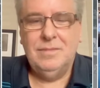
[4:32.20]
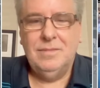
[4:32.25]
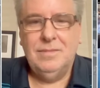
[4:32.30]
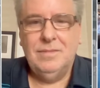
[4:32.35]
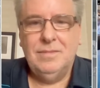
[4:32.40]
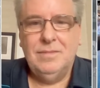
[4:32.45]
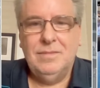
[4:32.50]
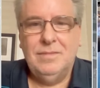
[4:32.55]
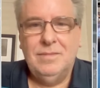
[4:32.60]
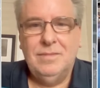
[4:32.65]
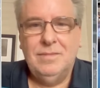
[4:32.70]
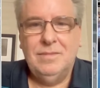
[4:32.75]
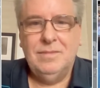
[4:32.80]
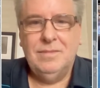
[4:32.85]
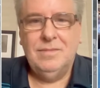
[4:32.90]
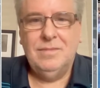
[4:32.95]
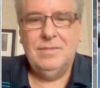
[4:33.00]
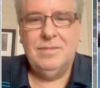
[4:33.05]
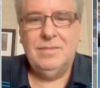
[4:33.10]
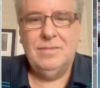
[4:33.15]

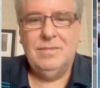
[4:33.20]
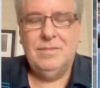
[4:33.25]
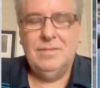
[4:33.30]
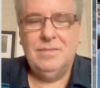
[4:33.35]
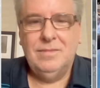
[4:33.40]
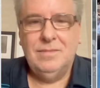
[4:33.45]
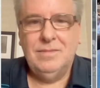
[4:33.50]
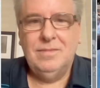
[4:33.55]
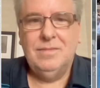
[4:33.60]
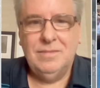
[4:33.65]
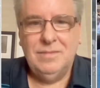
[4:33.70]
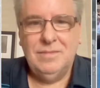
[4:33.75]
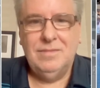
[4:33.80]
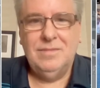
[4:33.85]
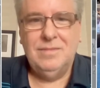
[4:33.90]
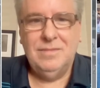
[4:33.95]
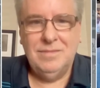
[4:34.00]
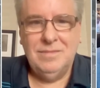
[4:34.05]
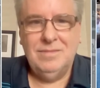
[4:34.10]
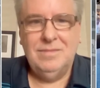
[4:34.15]

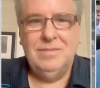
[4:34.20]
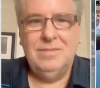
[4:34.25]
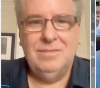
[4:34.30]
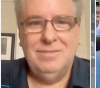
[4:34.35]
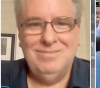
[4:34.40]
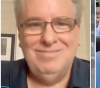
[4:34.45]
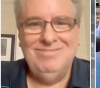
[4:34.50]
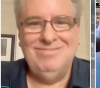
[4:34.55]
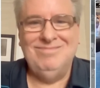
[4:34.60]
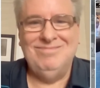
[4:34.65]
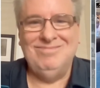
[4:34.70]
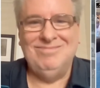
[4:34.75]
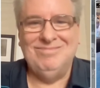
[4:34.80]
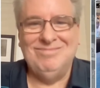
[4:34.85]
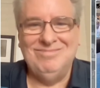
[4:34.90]
The person shown says nothing.